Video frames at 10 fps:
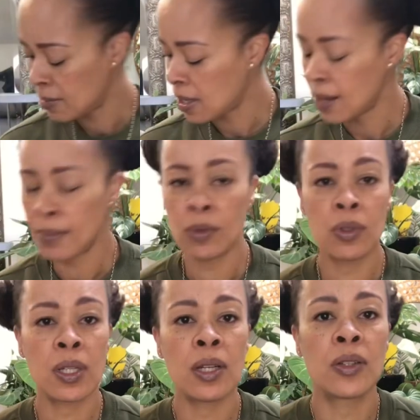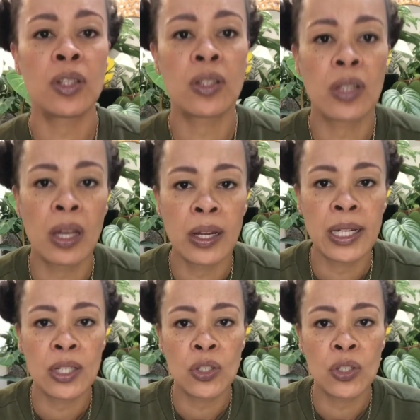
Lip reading: I'm also just going